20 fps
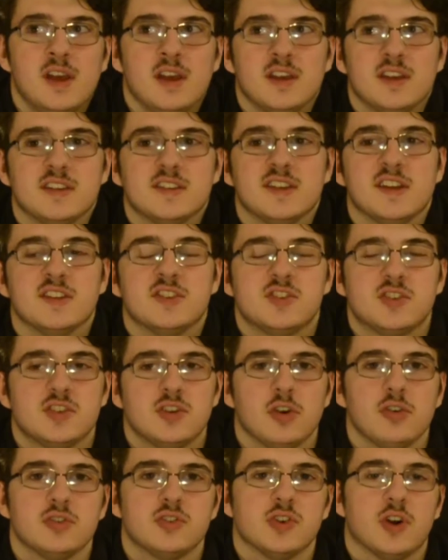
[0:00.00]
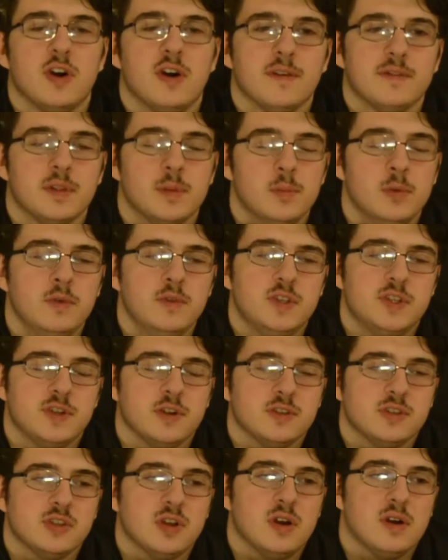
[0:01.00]
Because the movie
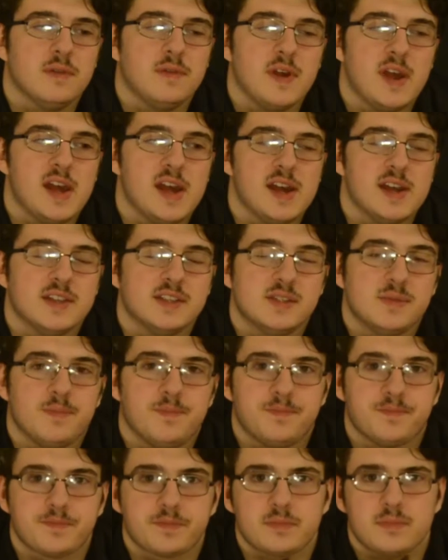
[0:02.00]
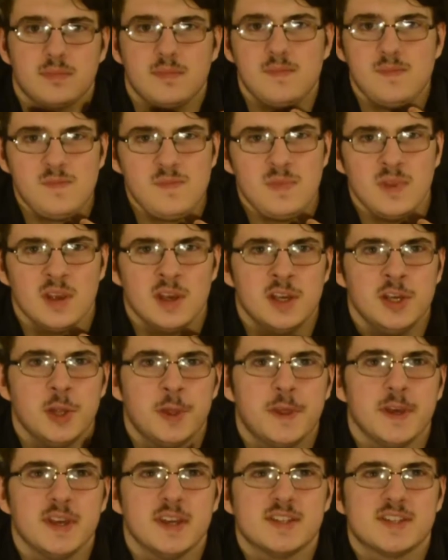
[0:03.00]
starts off as you
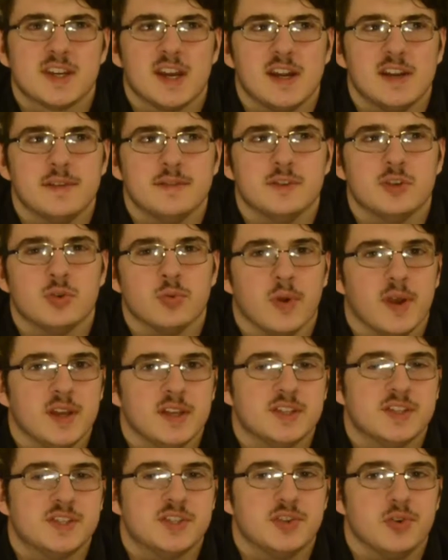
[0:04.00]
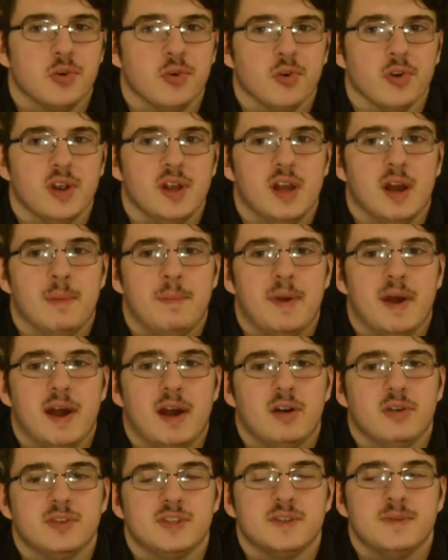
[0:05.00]
think it's kind of Greg's story
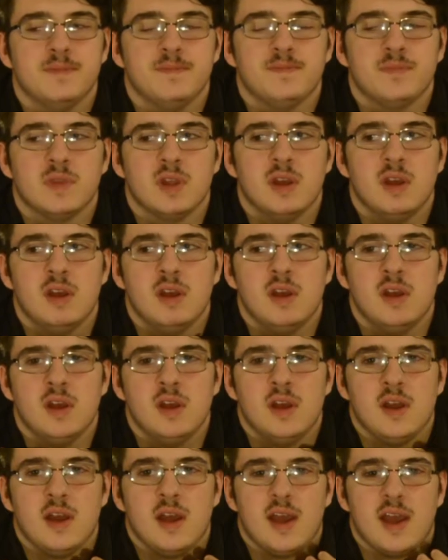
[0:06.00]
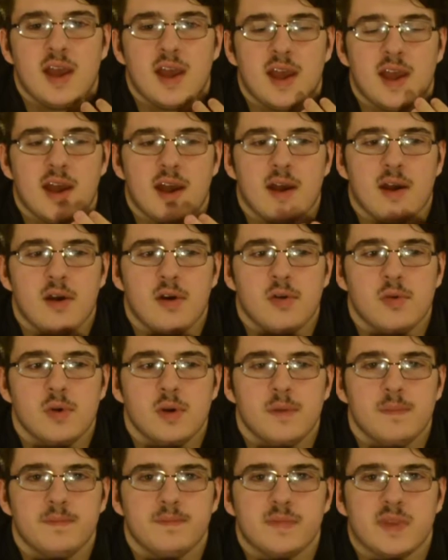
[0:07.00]
about
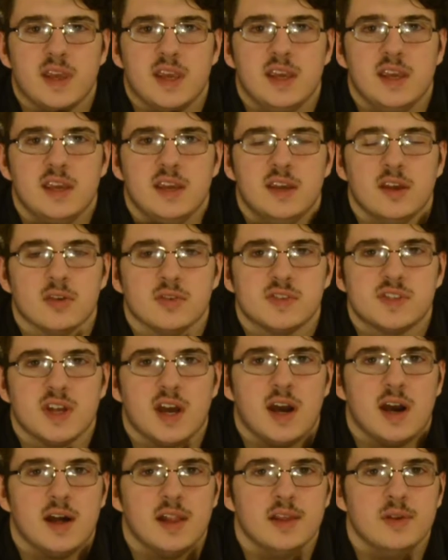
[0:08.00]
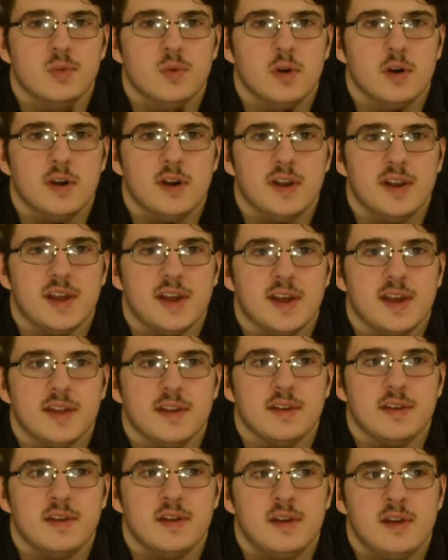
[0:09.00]
how he goes to Hollywood
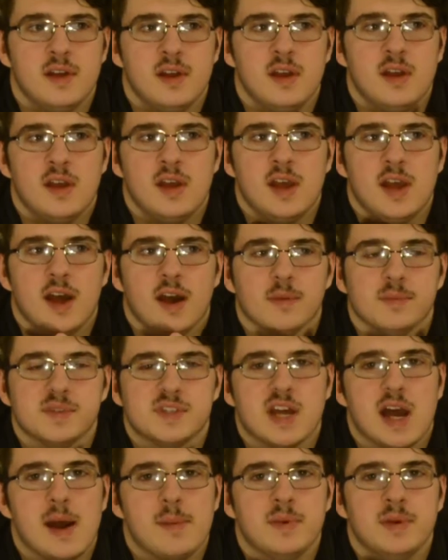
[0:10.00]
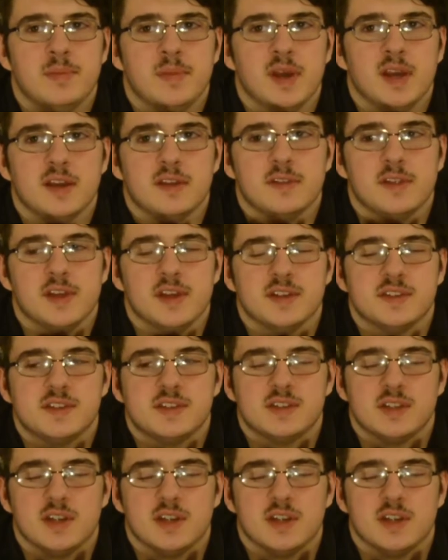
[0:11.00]
and helps Tommy make this